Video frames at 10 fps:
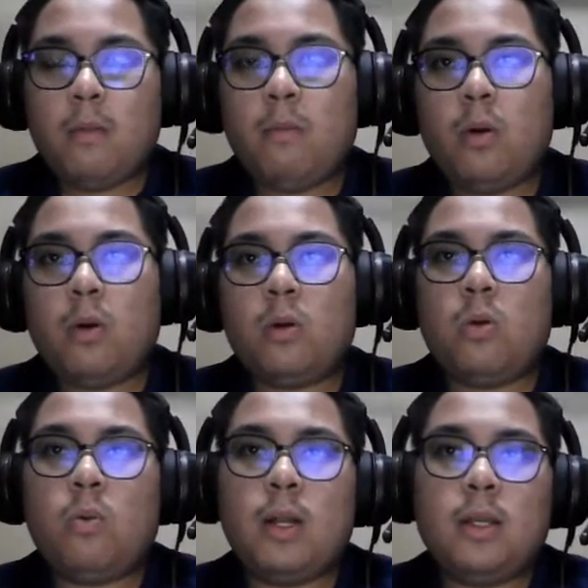more
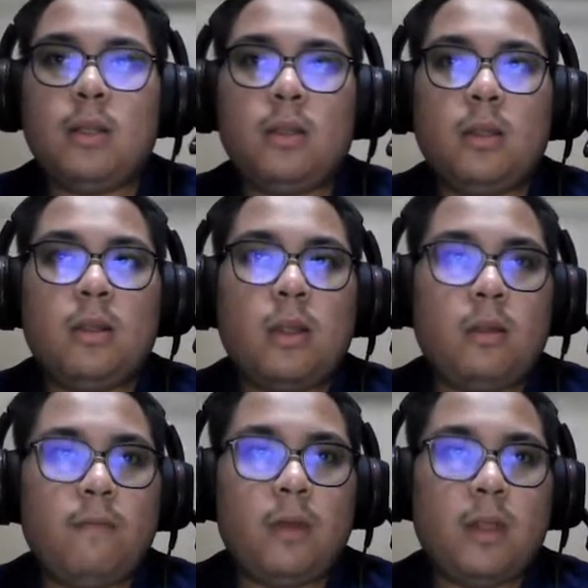
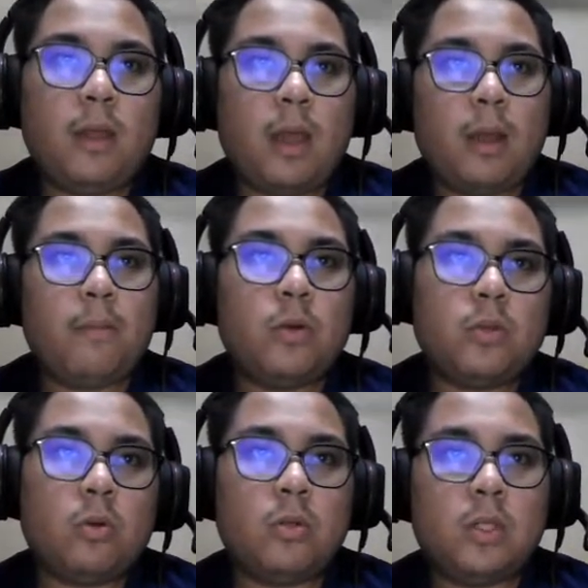qualitatively, and
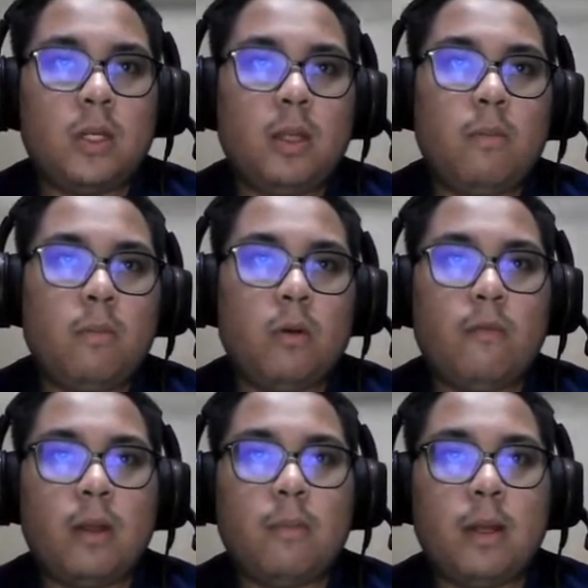most crucially, more
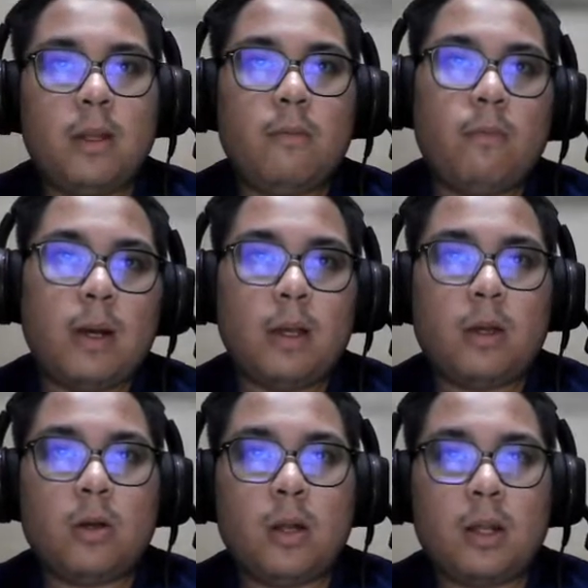valuably by
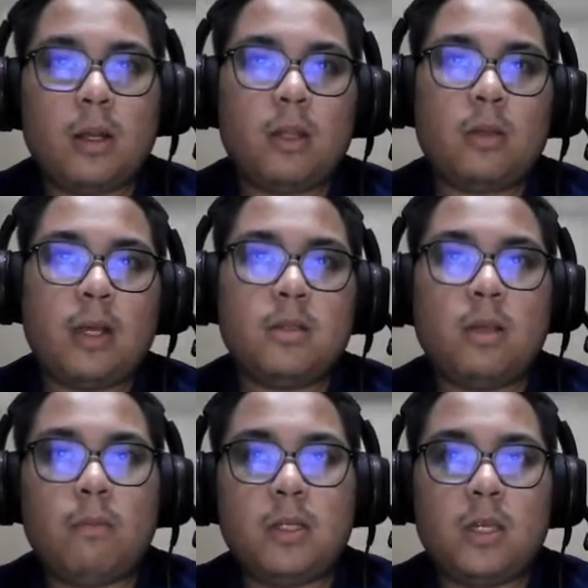correctly
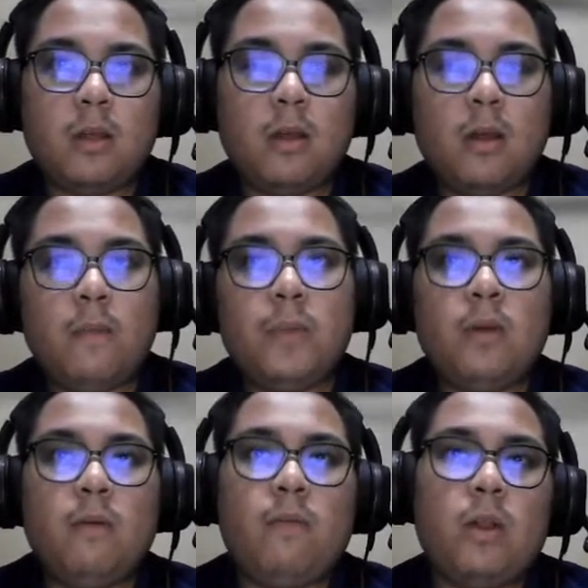sizing machine
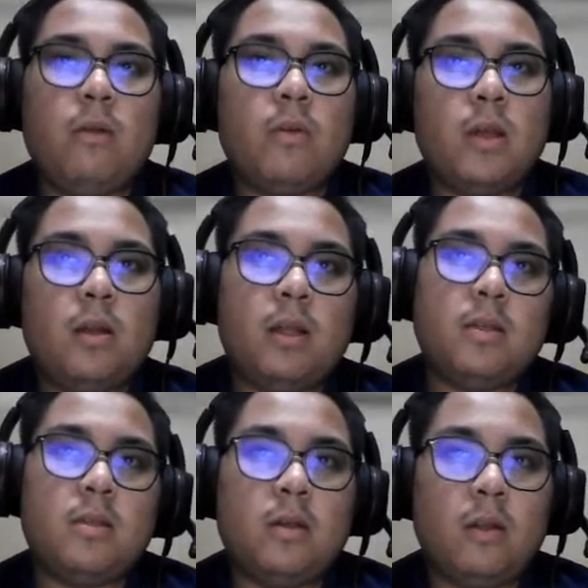for the real
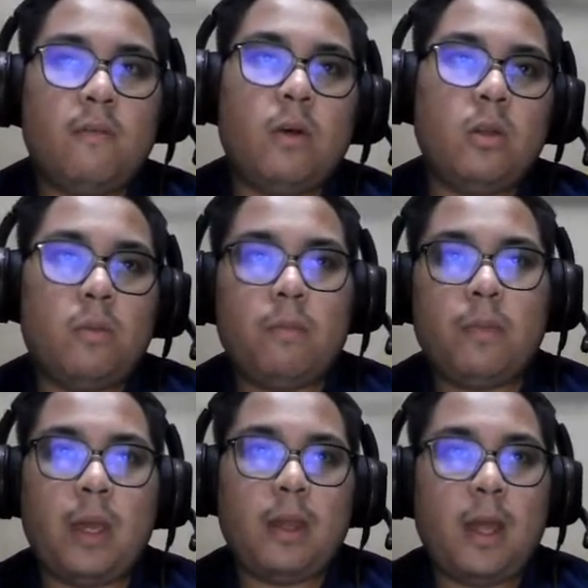necessary volume
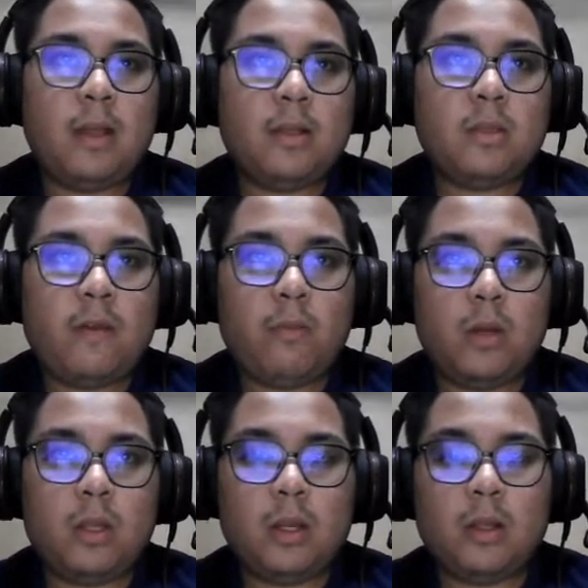and adding
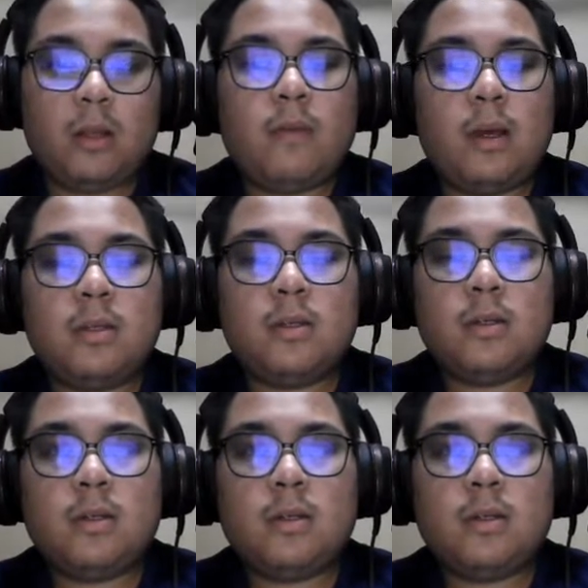self-monitoring device.